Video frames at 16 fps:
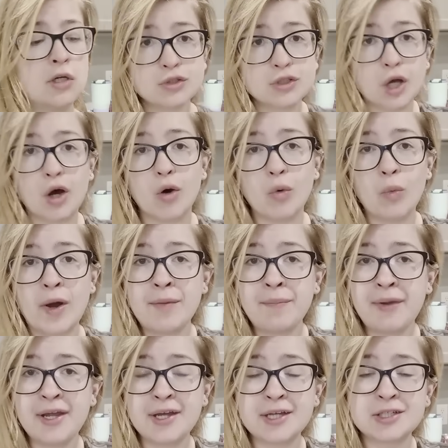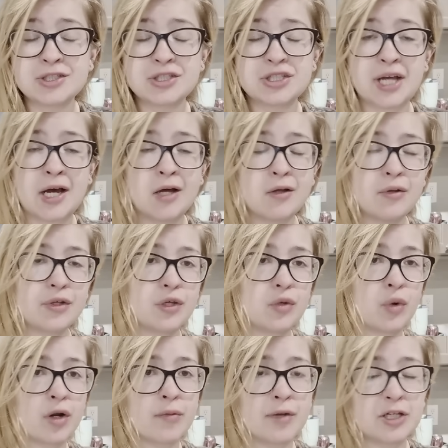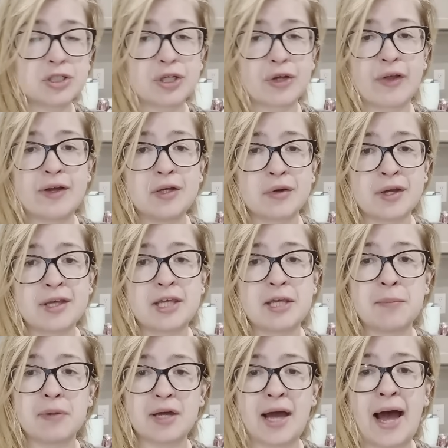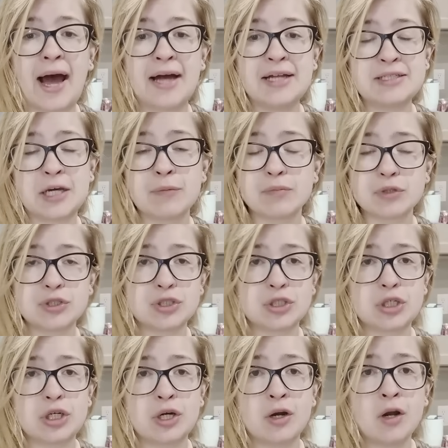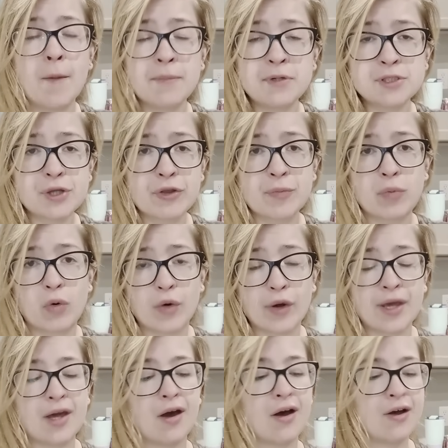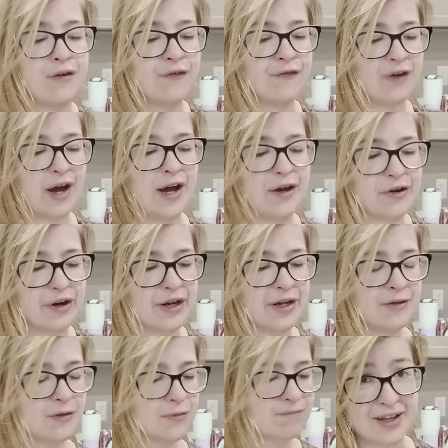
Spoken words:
So when making gel, you wanna make sure that you can keep it at temperature up until the point of firing.